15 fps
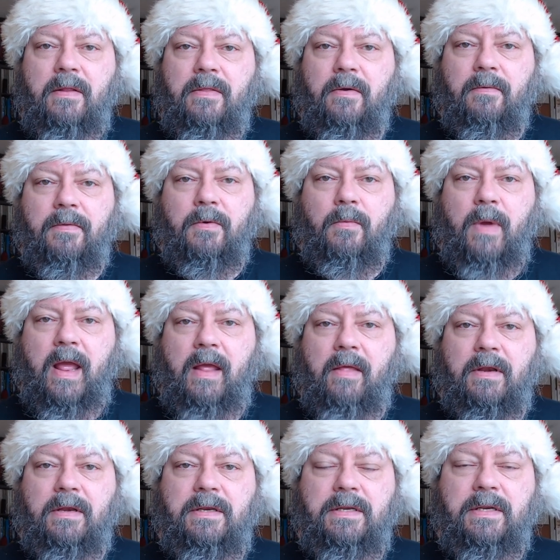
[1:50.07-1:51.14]
the, the way
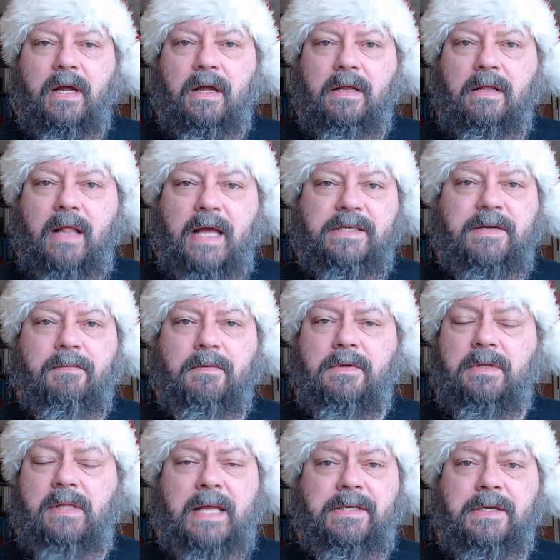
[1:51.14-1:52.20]
that uh,
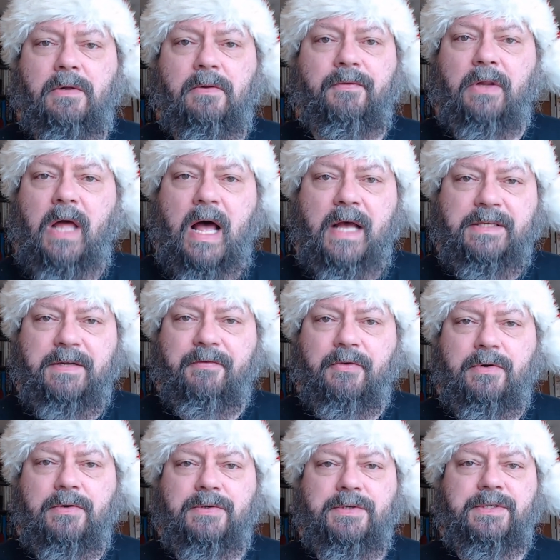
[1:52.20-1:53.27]
classical
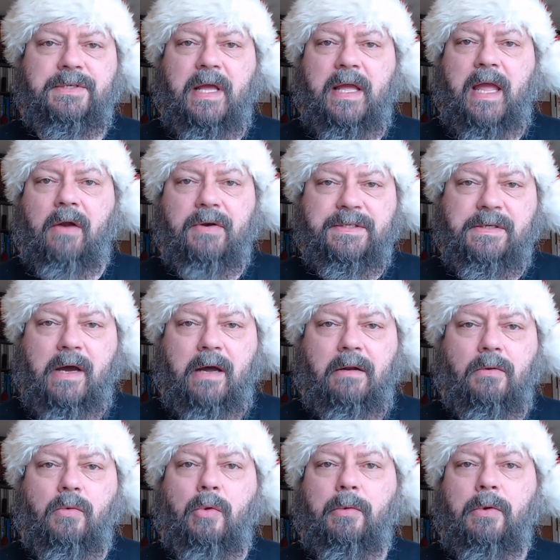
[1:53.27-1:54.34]
philosophers like
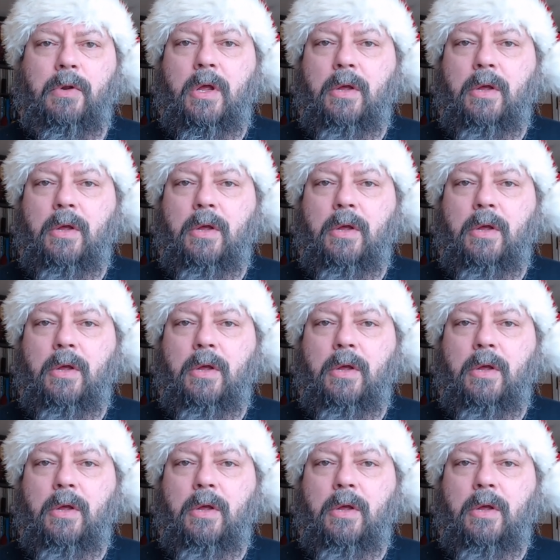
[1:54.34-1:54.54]
Aristotle were